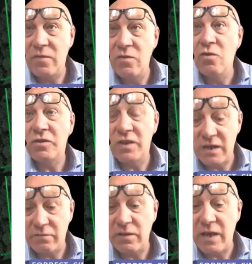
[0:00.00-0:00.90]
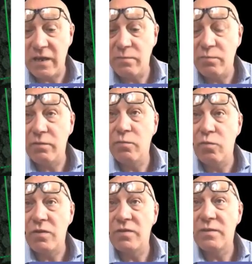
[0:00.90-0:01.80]
not an area that anybody
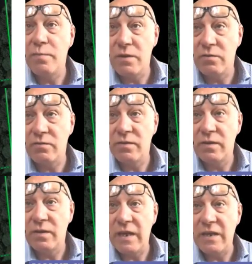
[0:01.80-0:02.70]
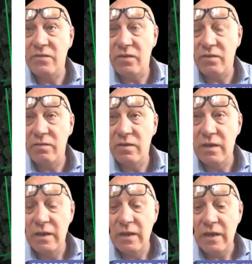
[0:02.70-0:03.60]
would want to build into.
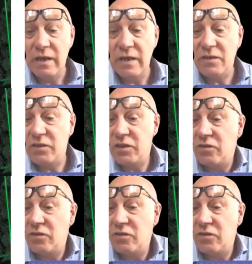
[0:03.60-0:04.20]
It's